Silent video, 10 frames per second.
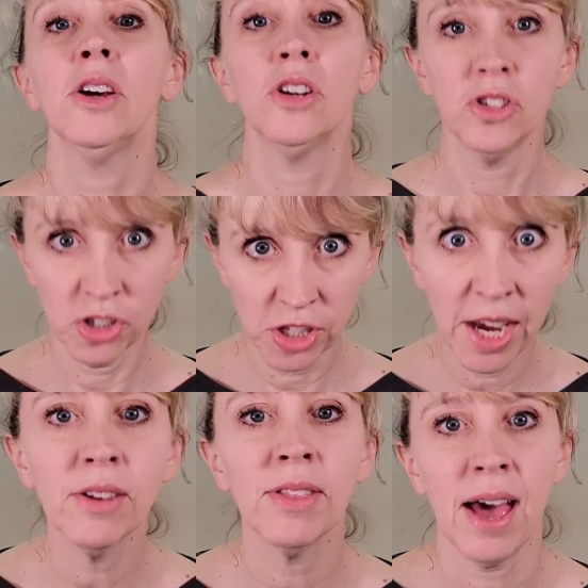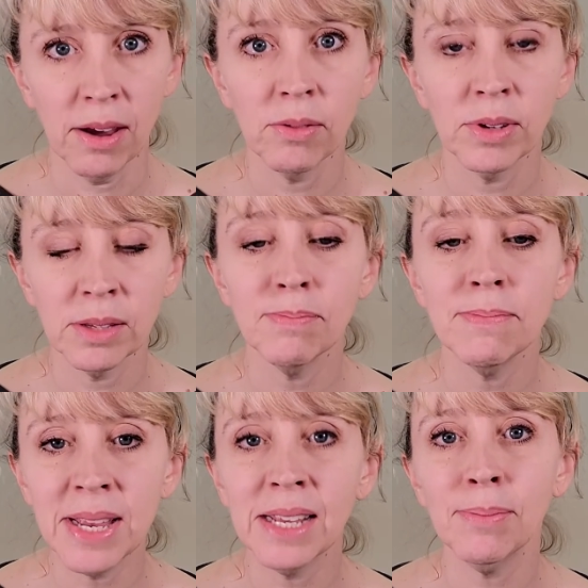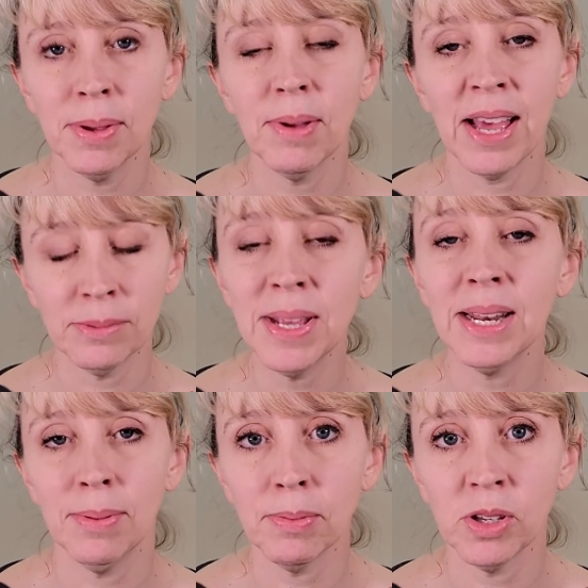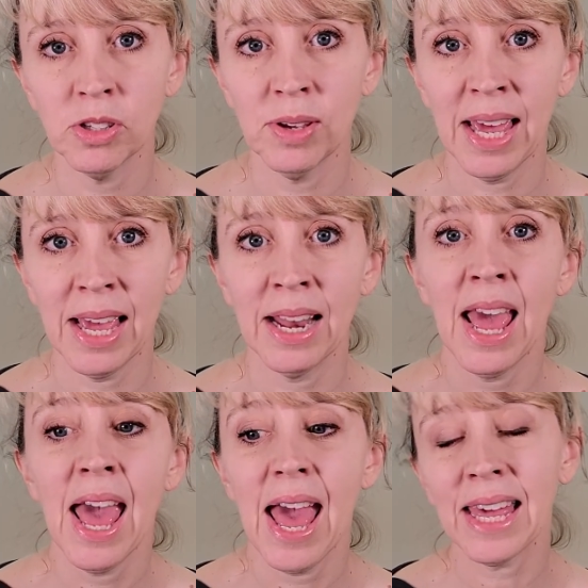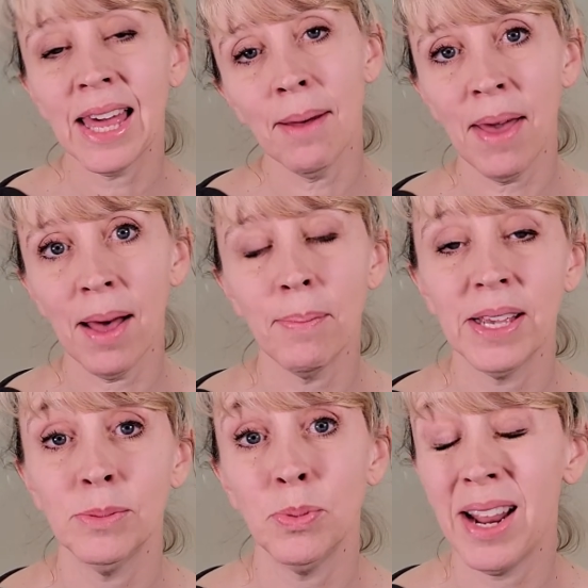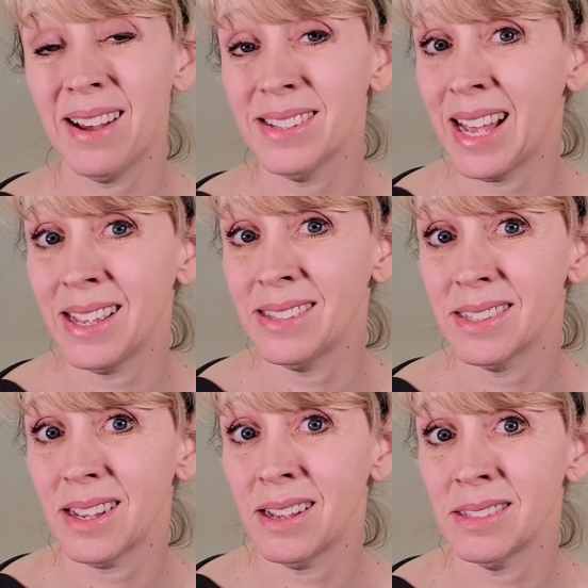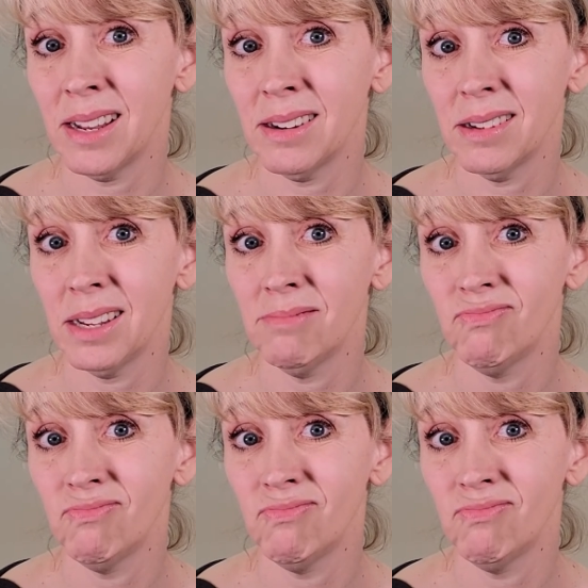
Share that with as many people as you can, and come help us put out signs on Saturday.